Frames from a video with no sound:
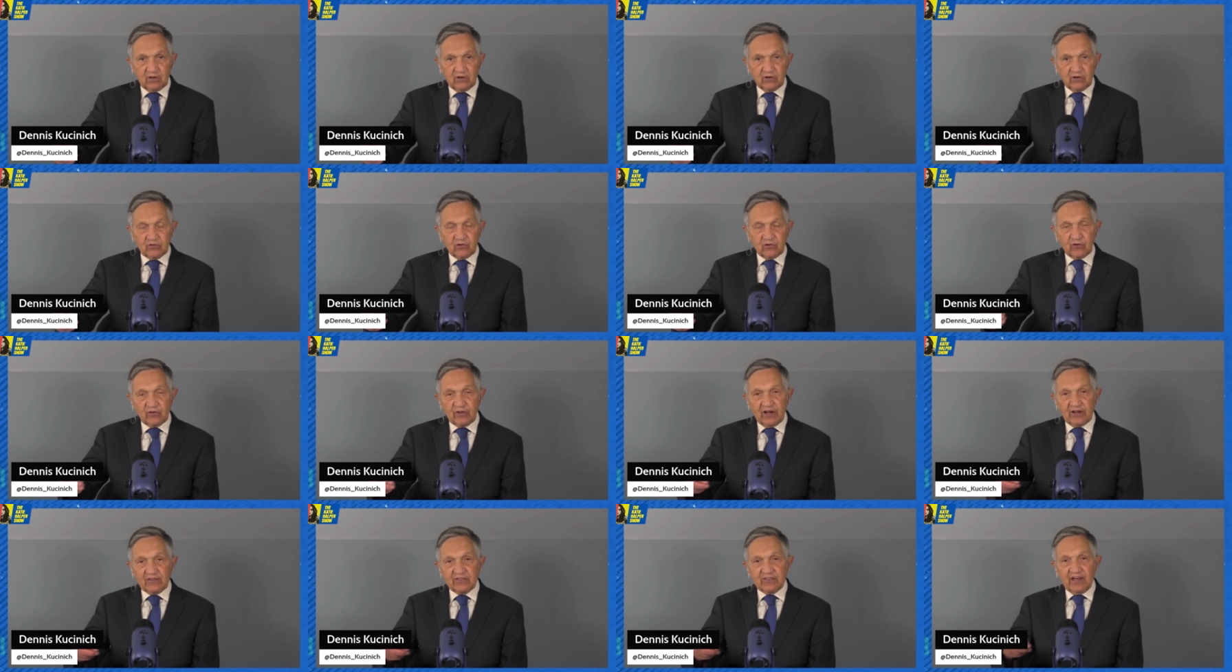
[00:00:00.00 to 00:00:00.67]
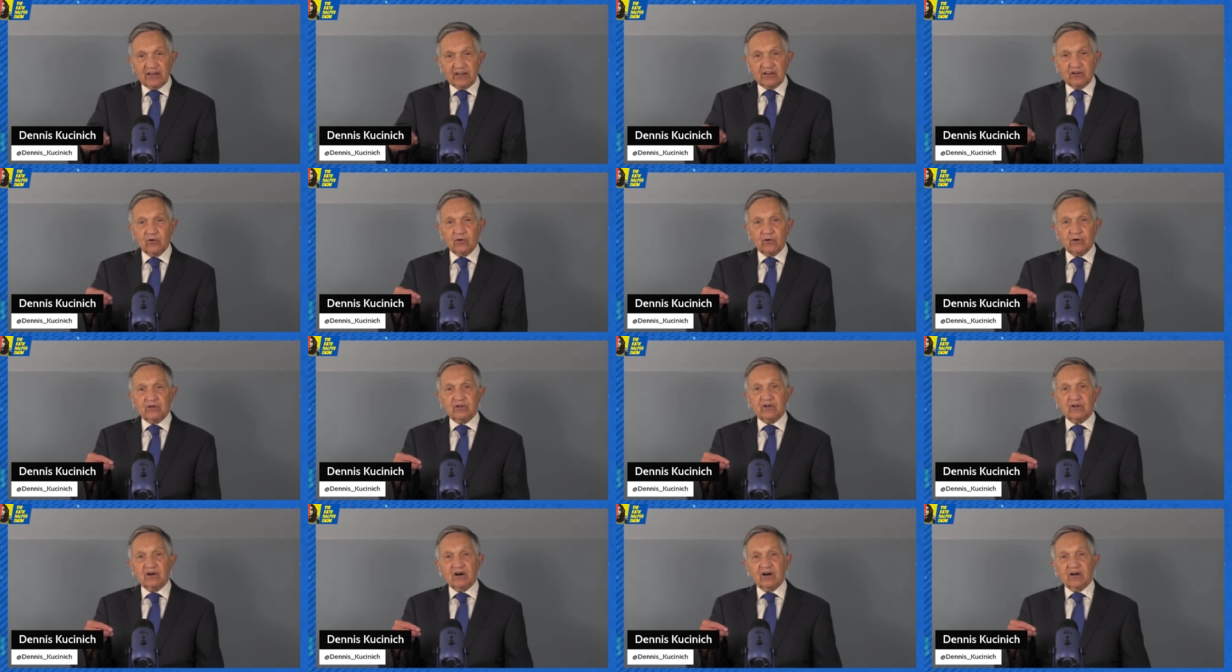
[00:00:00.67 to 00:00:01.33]
so that they
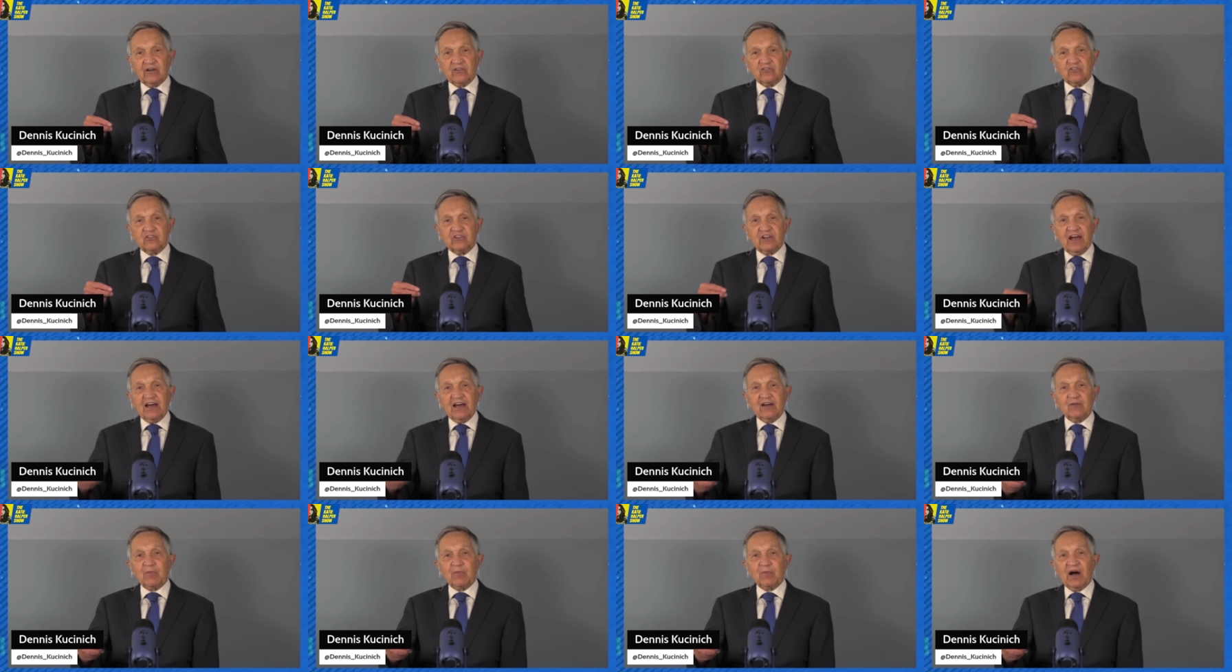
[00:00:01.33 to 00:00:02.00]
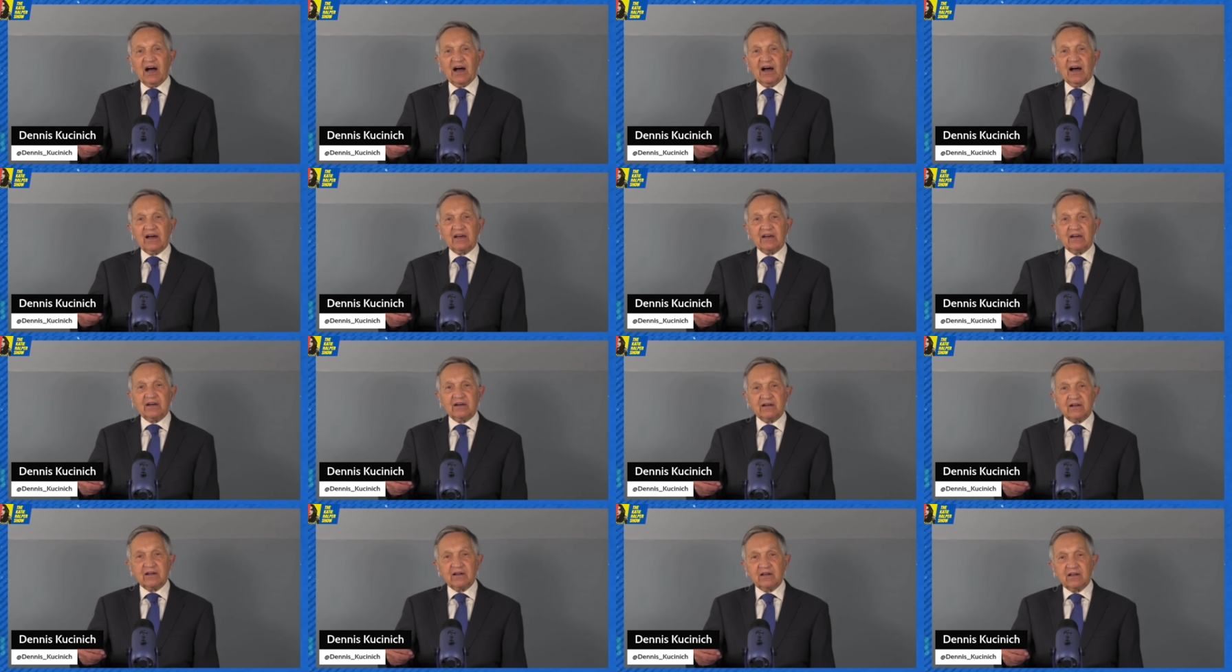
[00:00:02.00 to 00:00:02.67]
could stand by
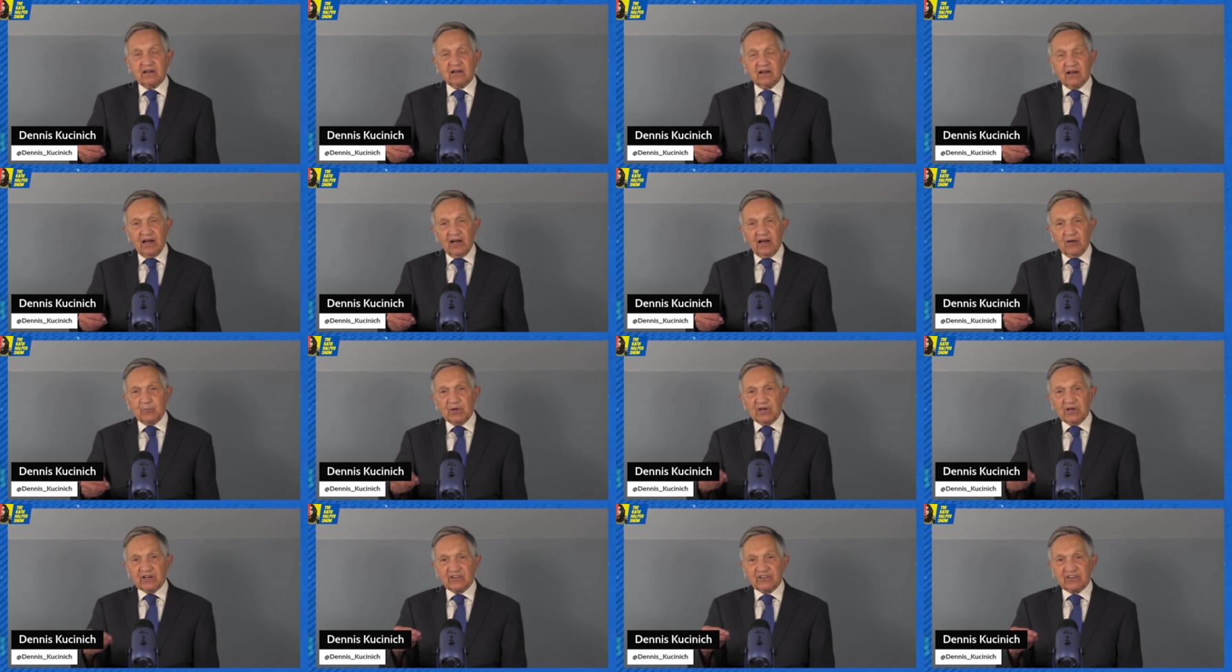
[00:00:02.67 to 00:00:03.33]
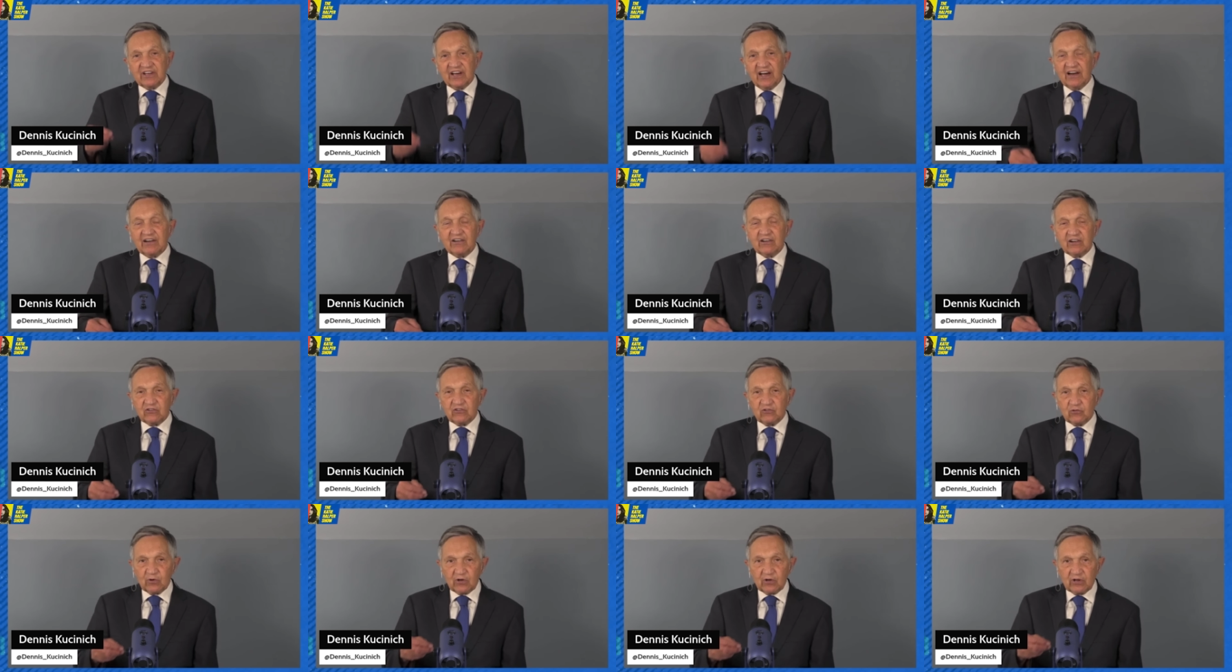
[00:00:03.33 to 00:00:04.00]
and be
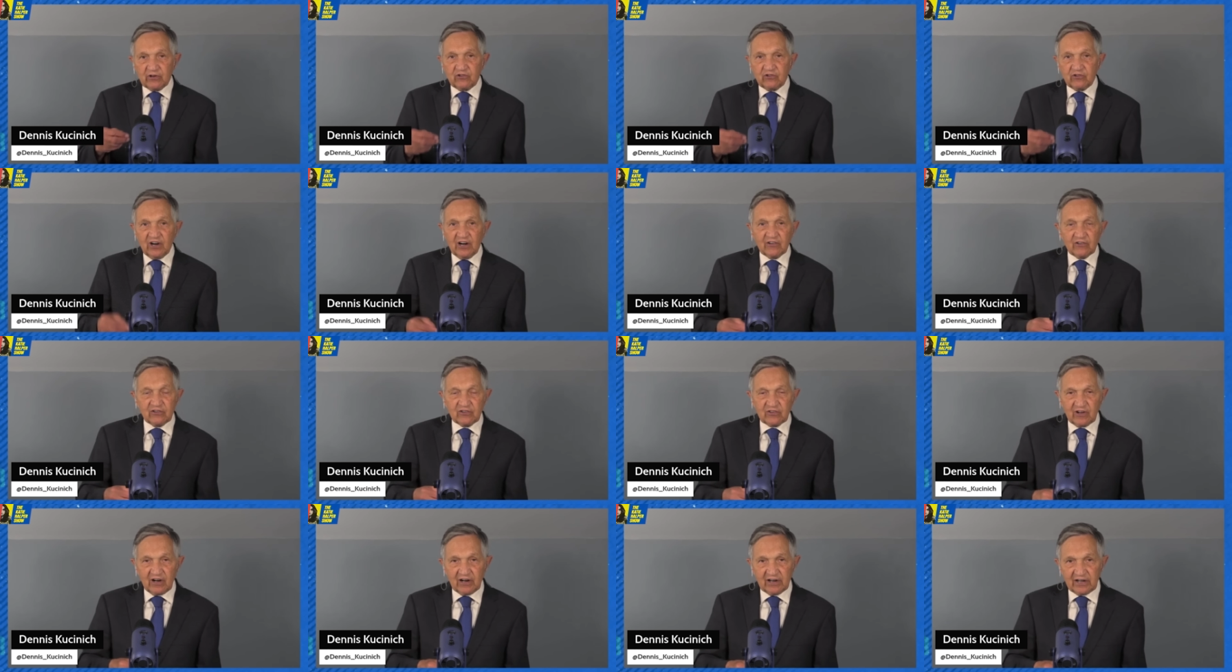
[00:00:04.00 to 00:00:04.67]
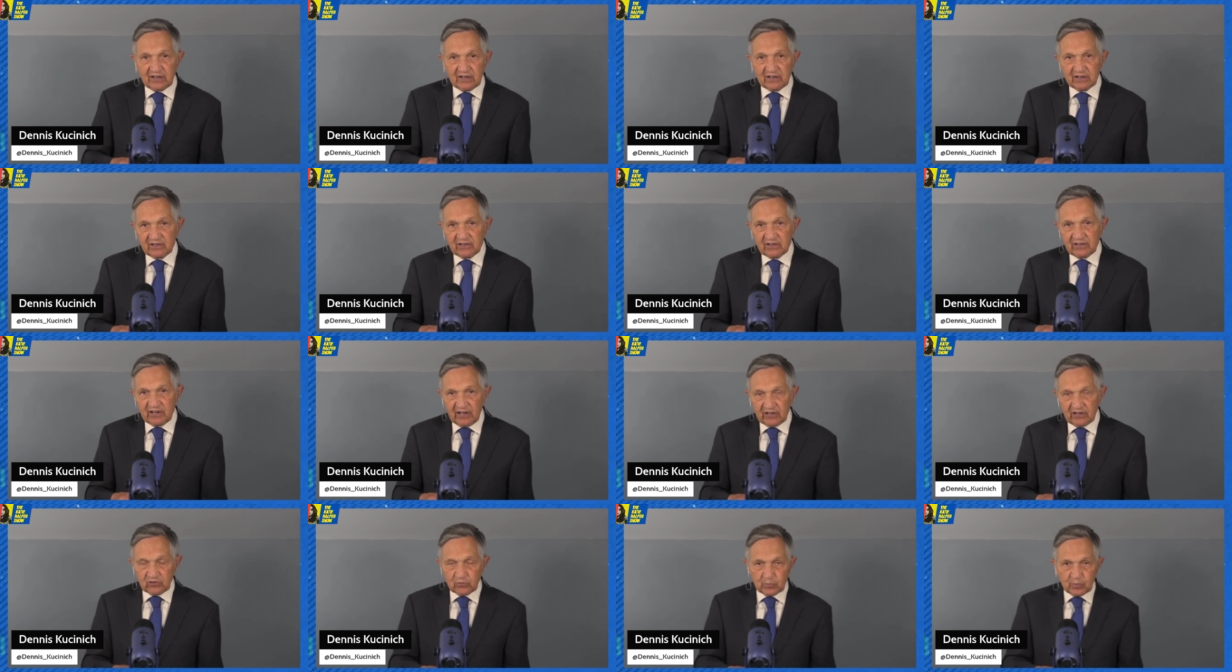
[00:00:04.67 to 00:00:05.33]
attendants while a genocide
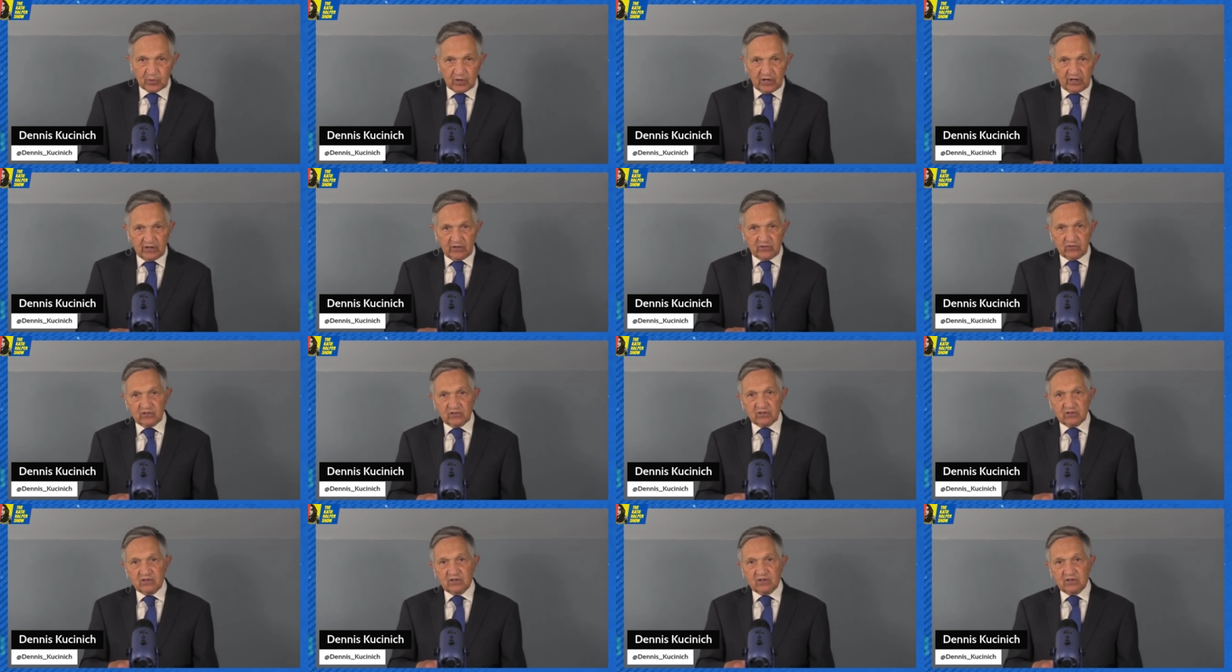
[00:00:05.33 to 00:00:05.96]
takes place.